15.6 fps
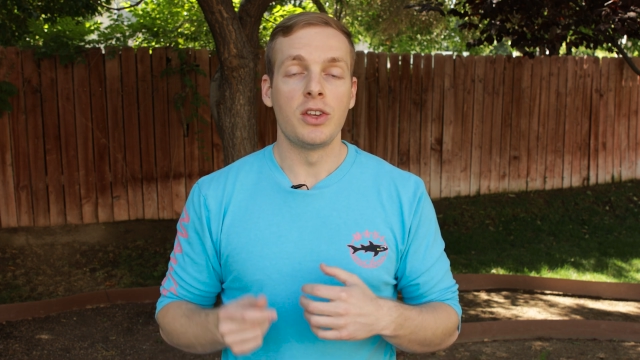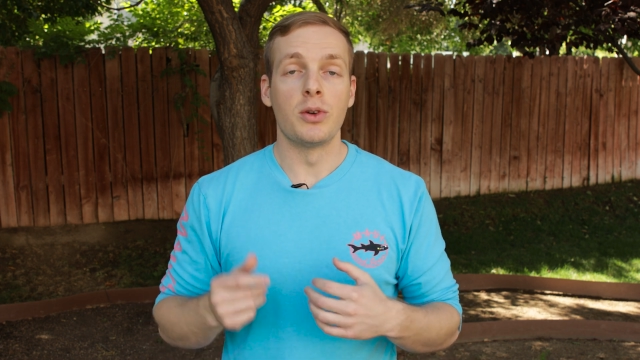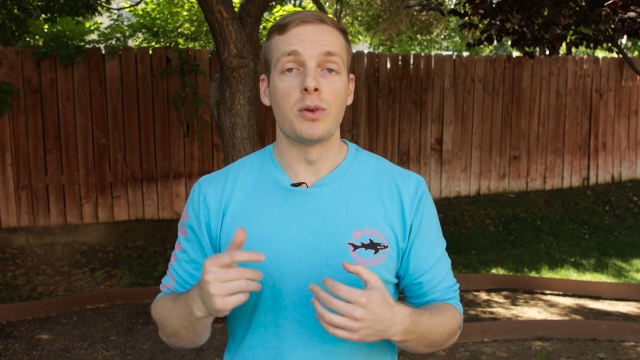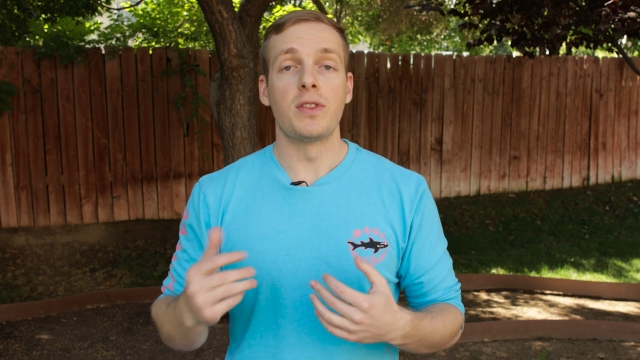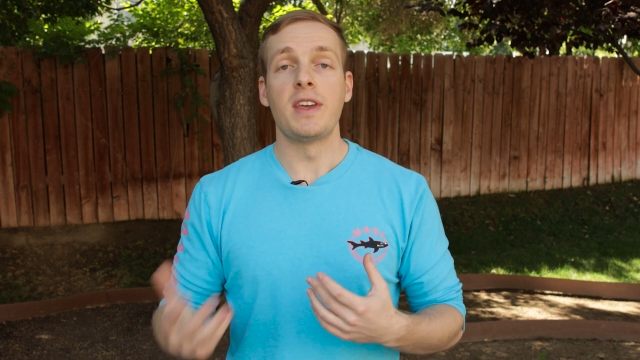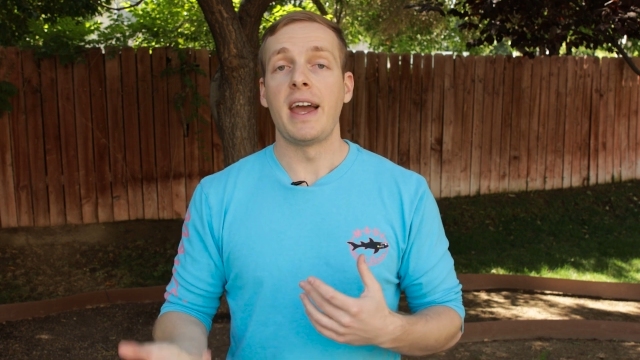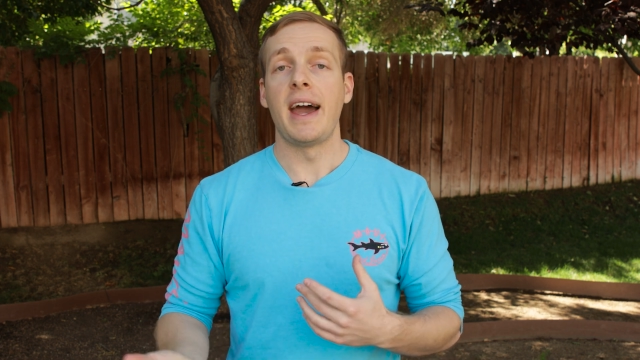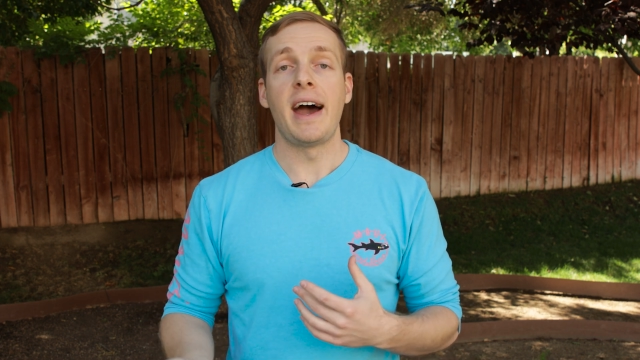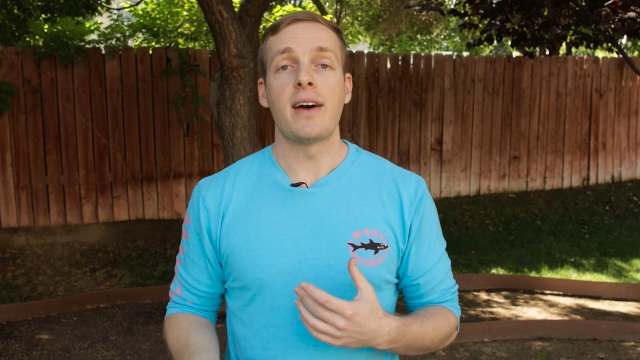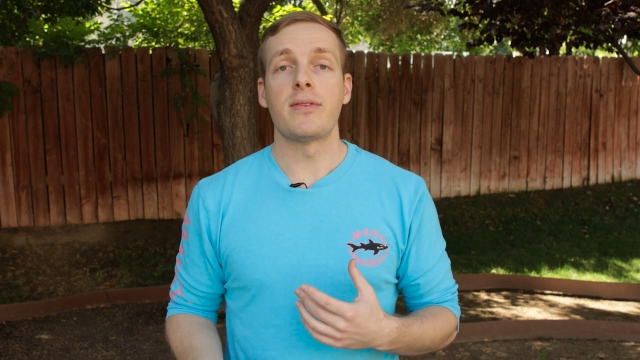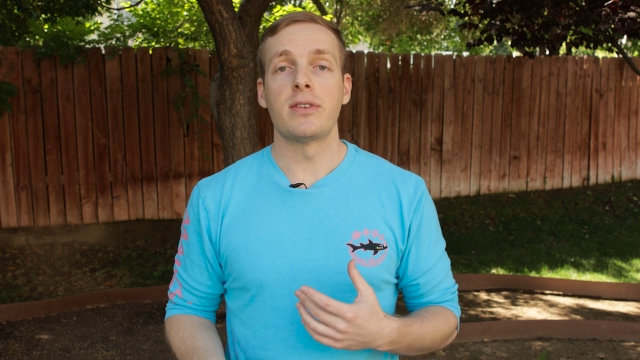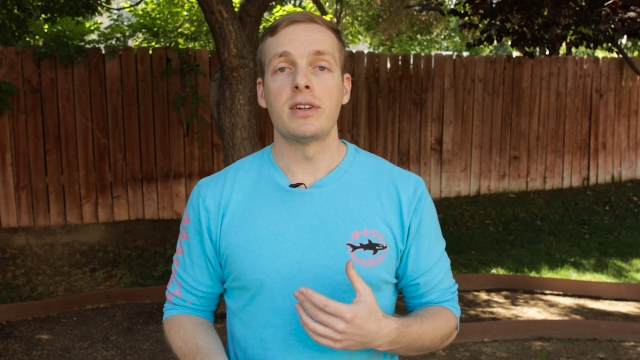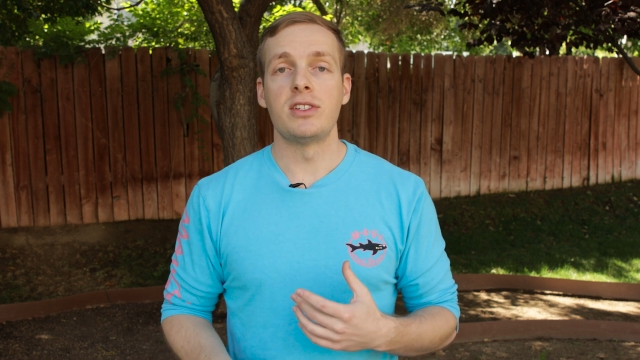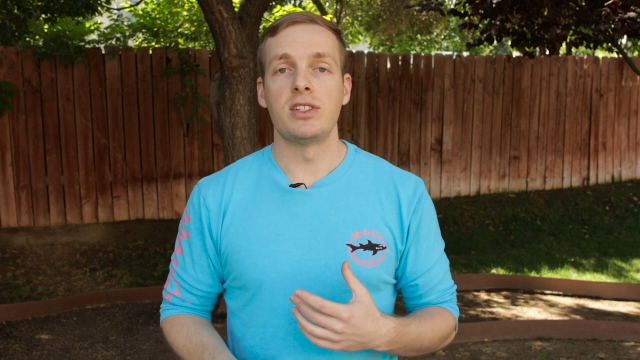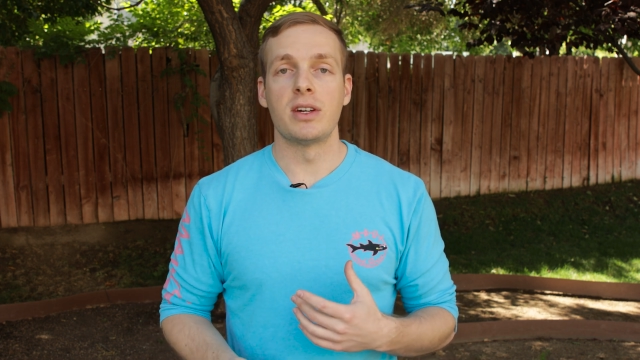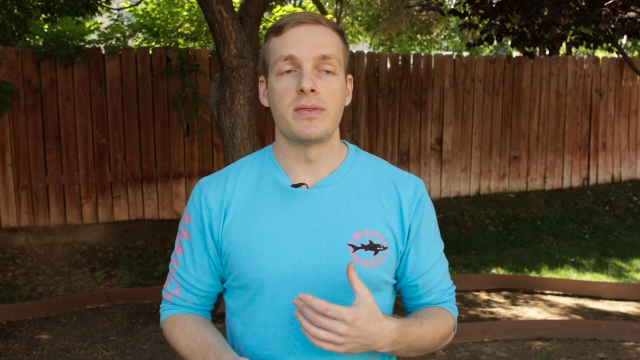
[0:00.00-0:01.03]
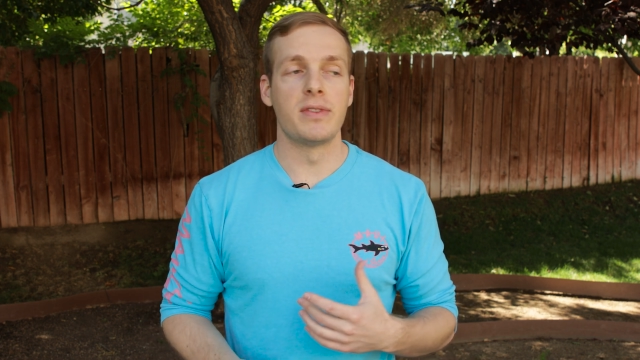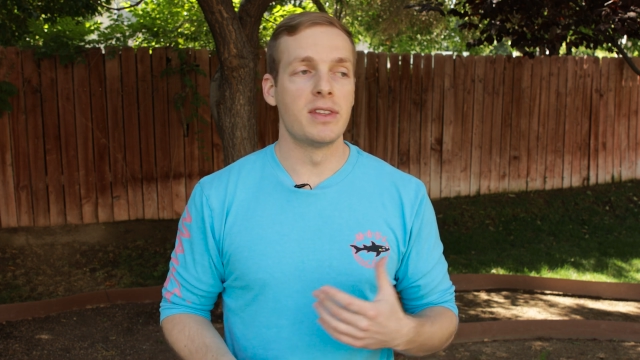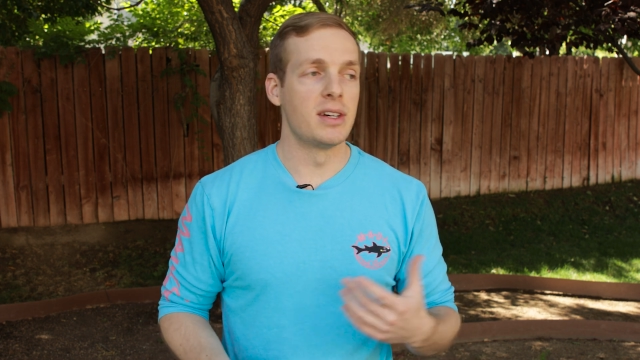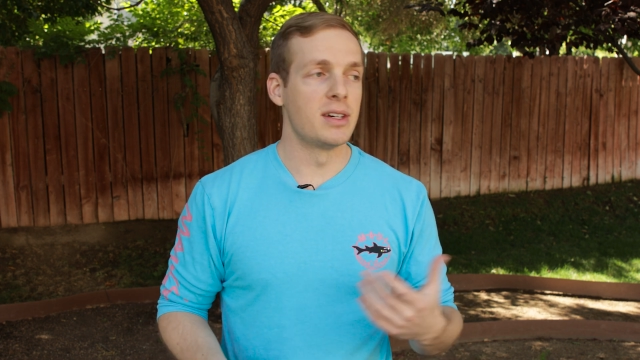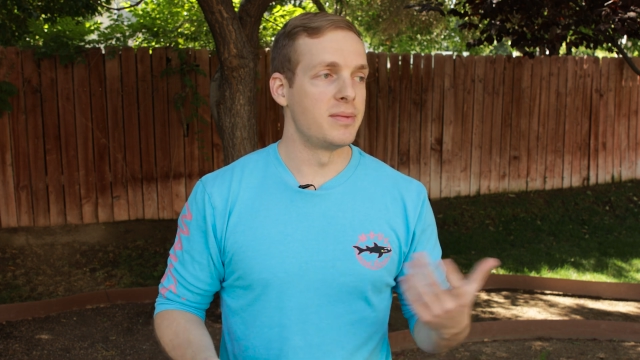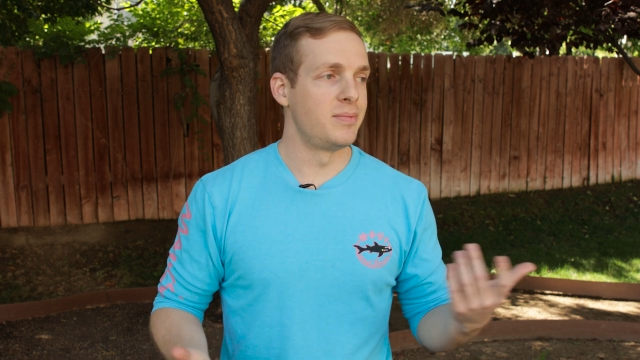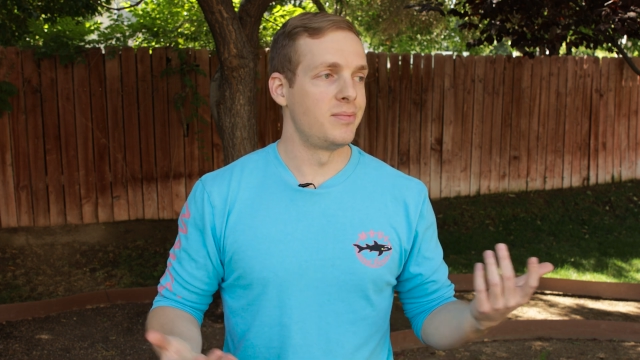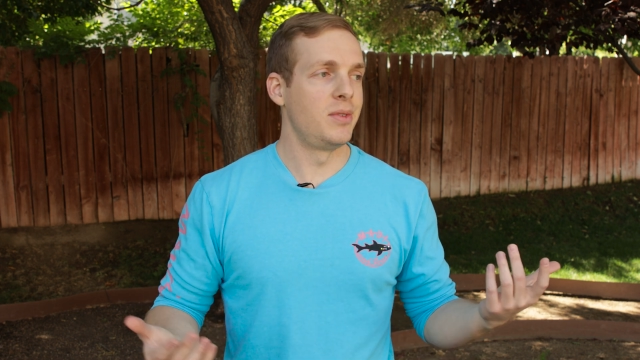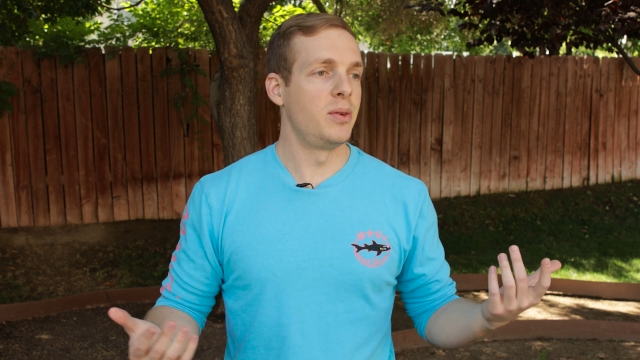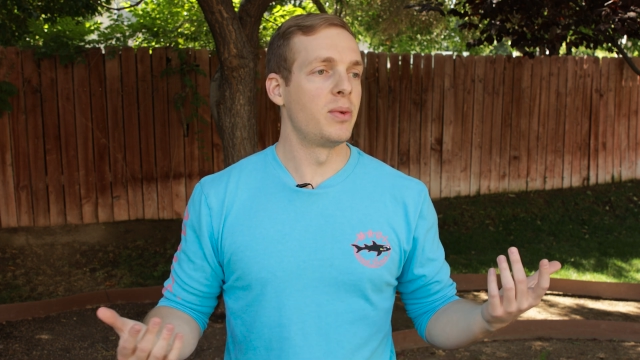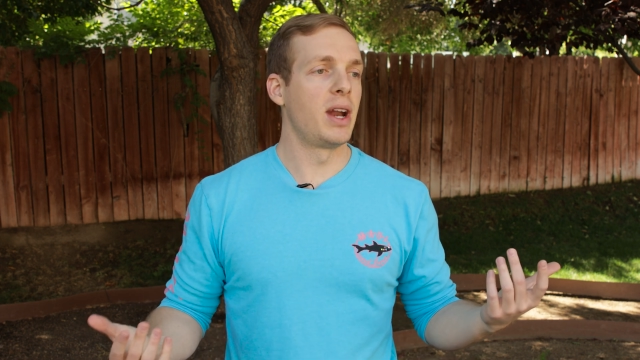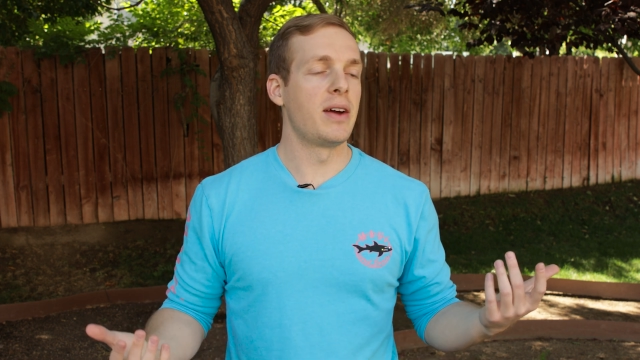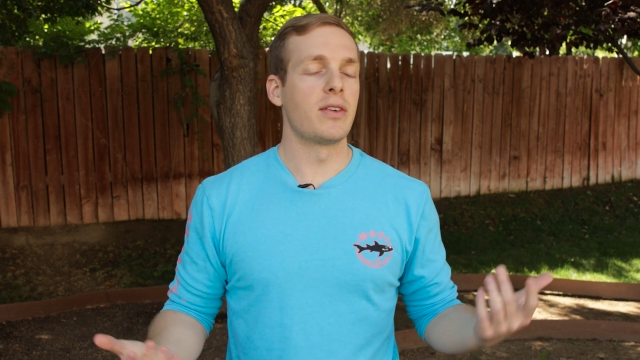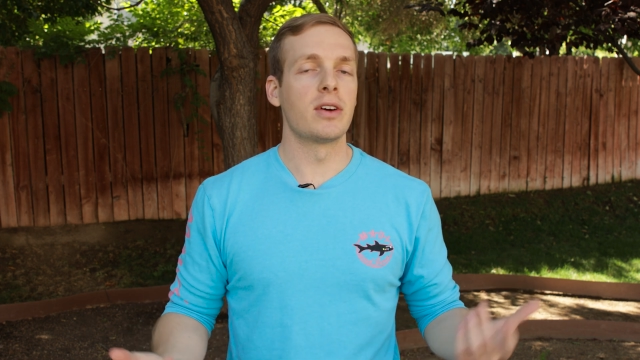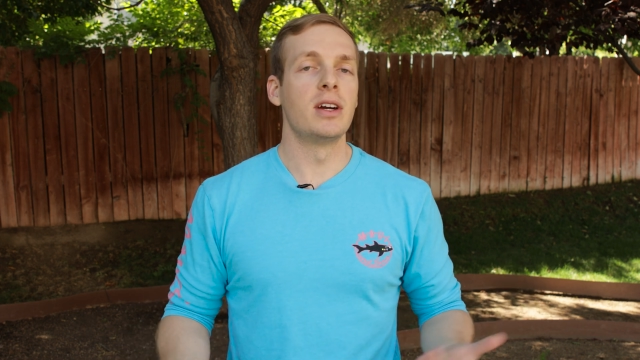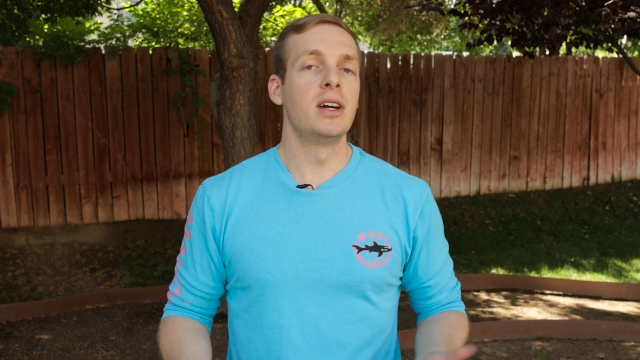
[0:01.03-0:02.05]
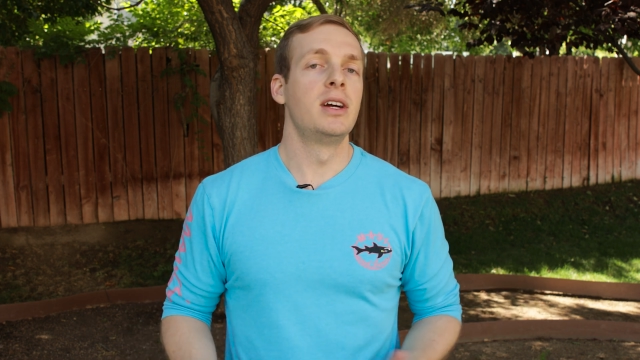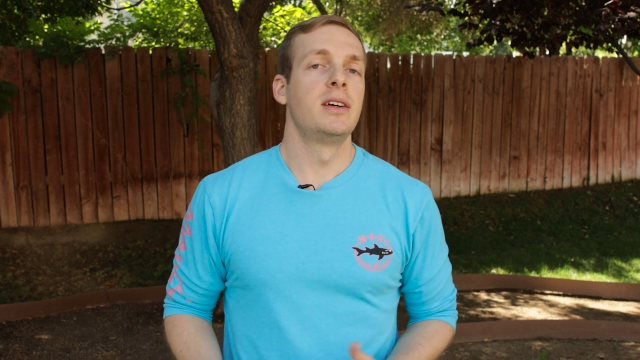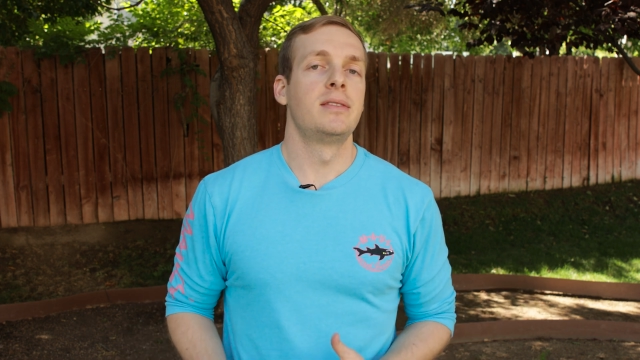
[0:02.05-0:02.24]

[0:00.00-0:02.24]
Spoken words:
you're the average of the, whatever,